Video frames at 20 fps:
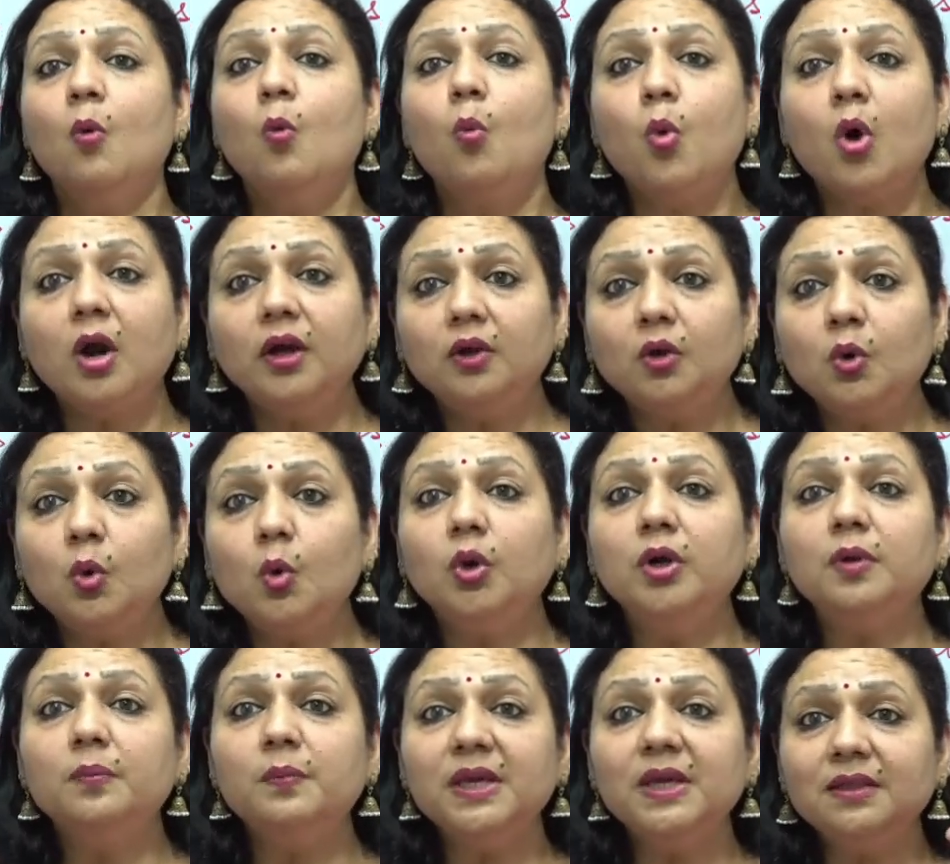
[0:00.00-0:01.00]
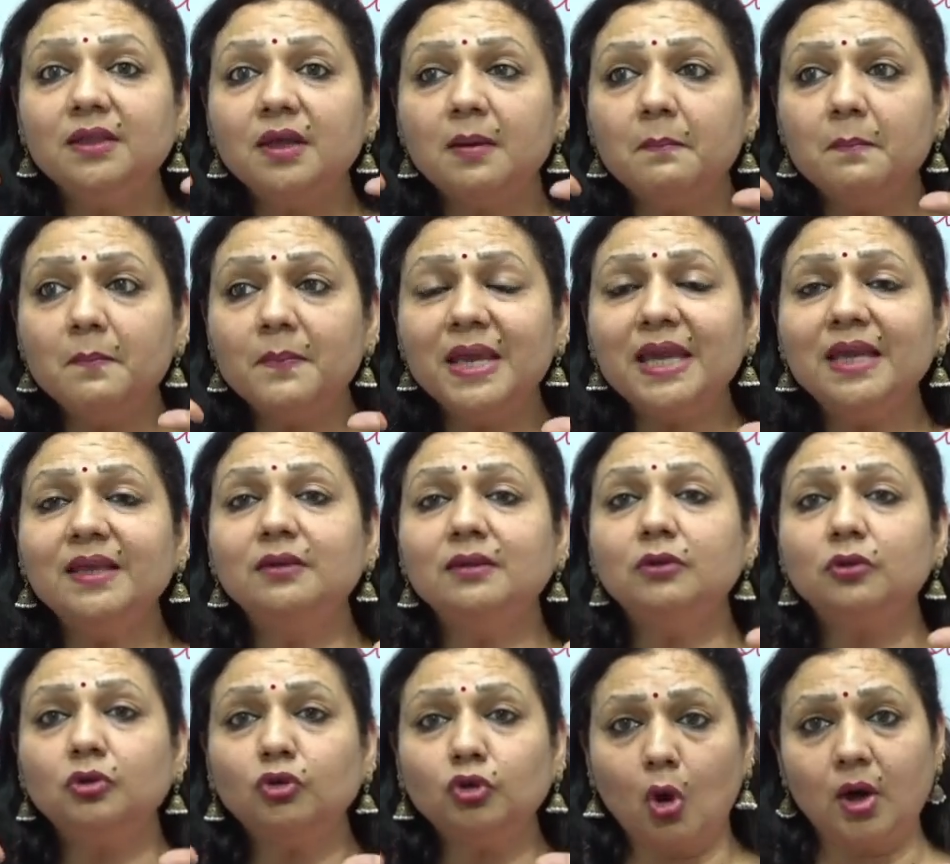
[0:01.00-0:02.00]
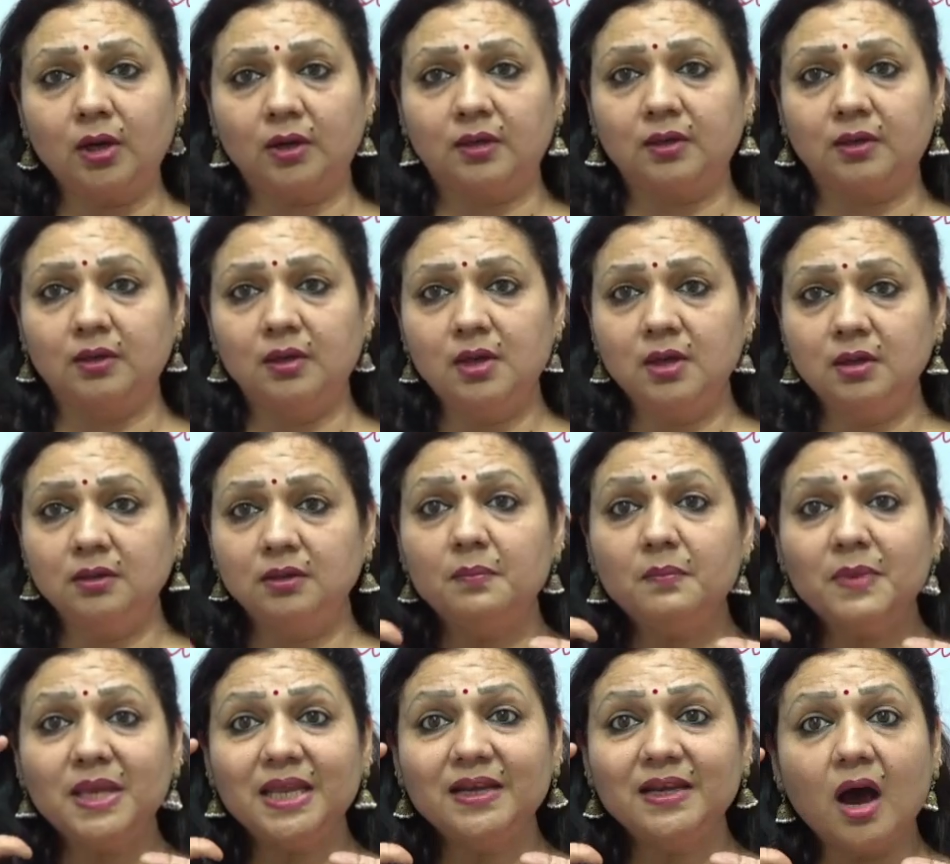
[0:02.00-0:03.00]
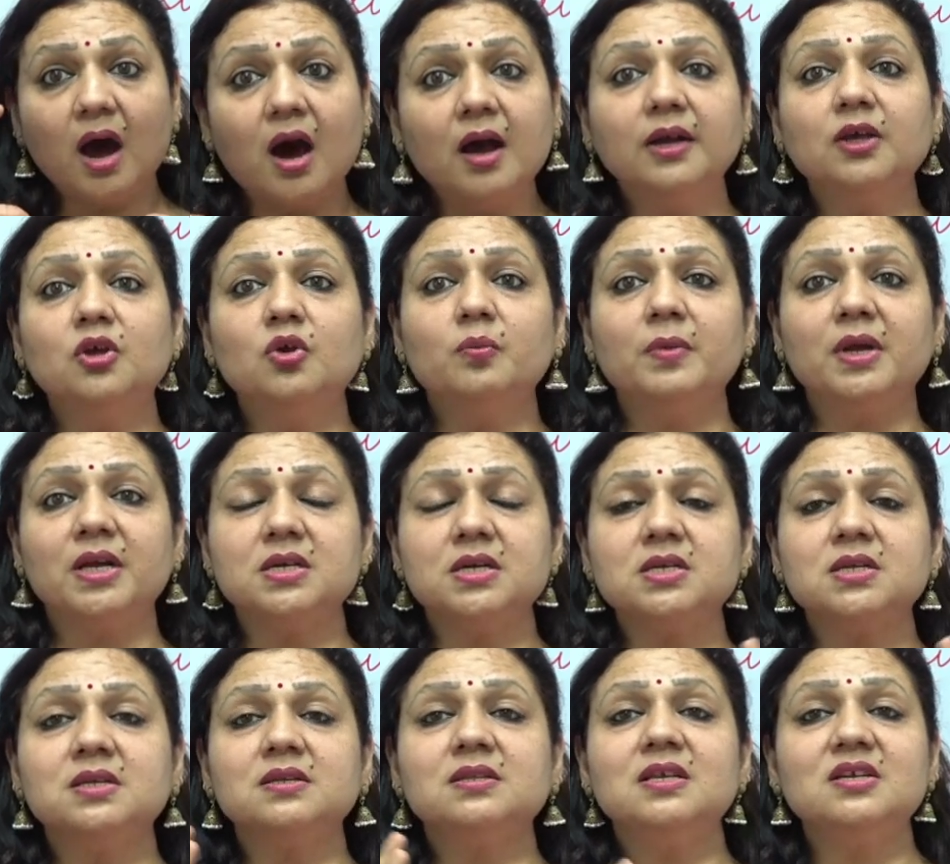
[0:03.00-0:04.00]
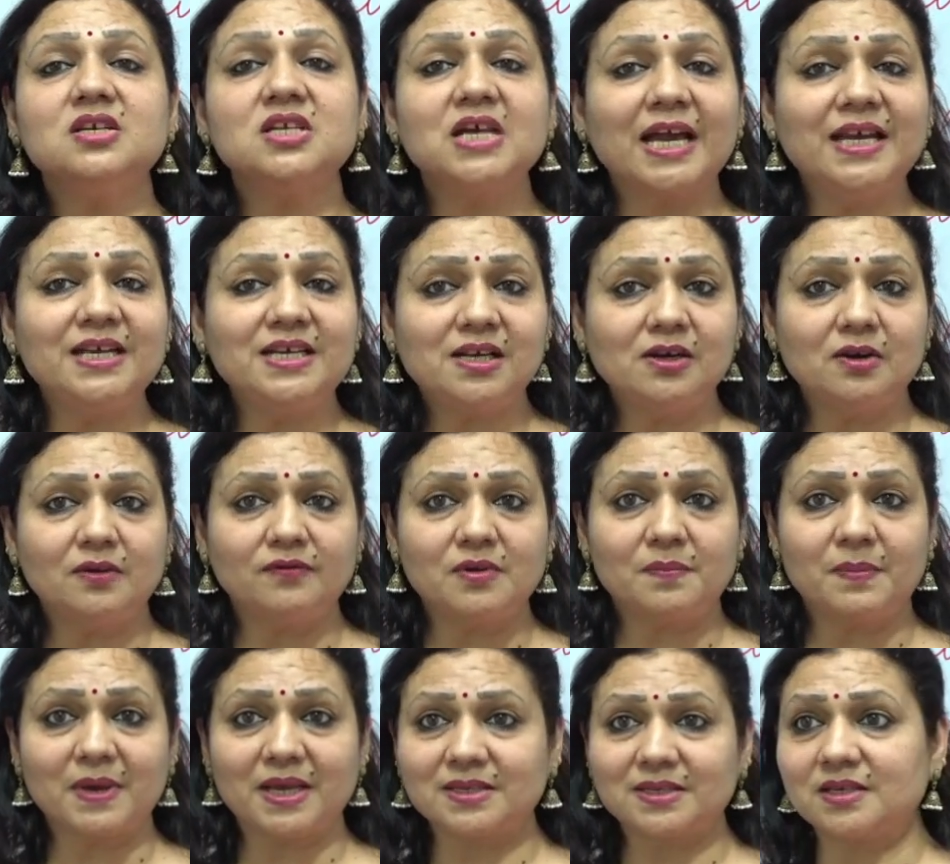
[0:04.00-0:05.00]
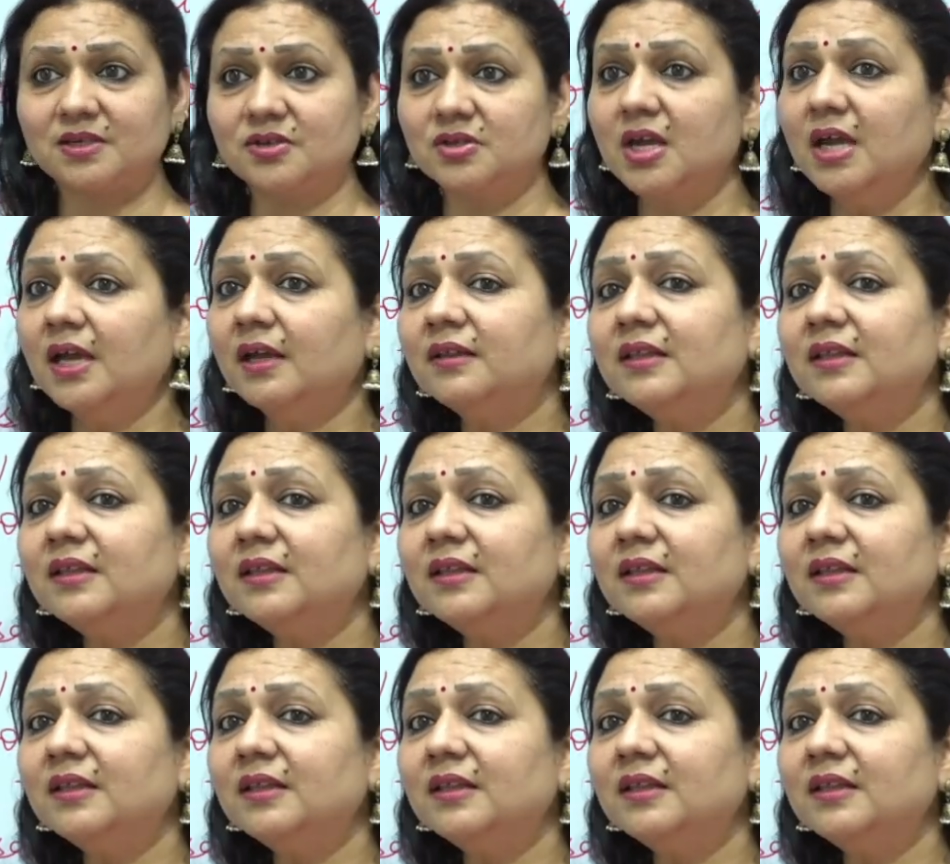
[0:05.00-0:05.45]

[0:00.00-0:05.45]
What could be the main thought, the main argument, the title of the passage?